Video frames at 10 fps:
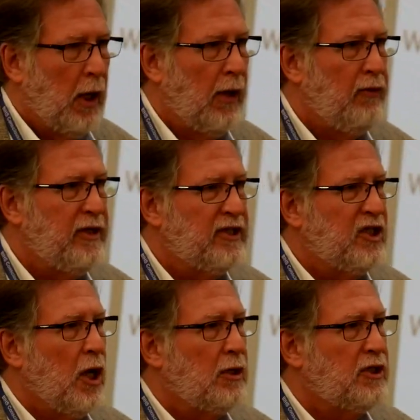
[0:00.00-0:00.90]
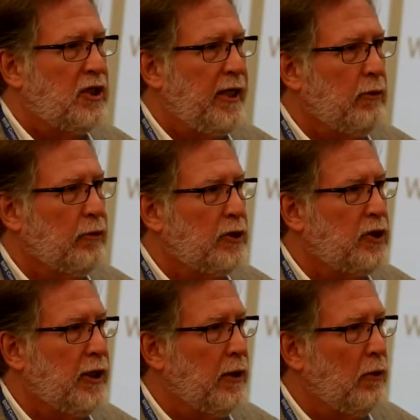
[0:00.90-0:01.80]
on this sacred
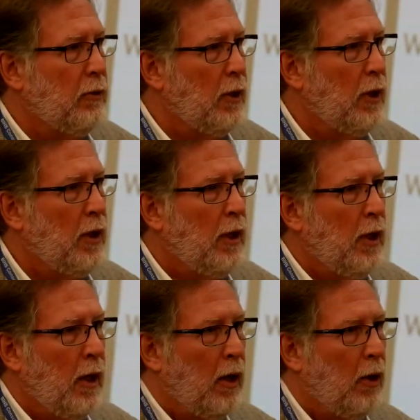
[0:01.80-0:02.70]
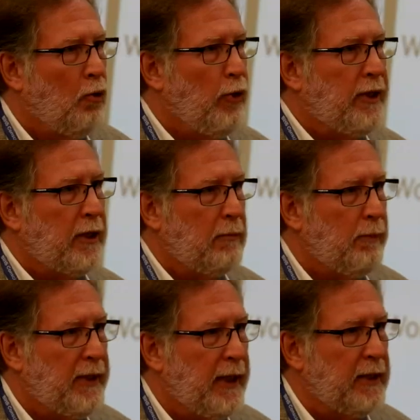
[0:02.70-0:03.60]
channel, uh, we
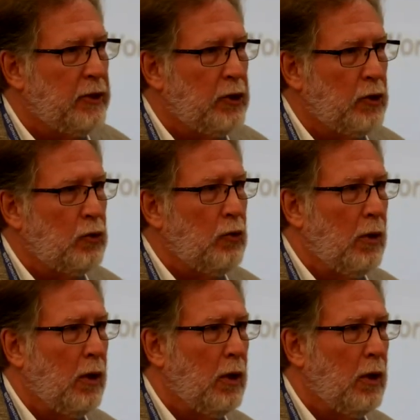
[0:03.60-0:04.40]
can begin to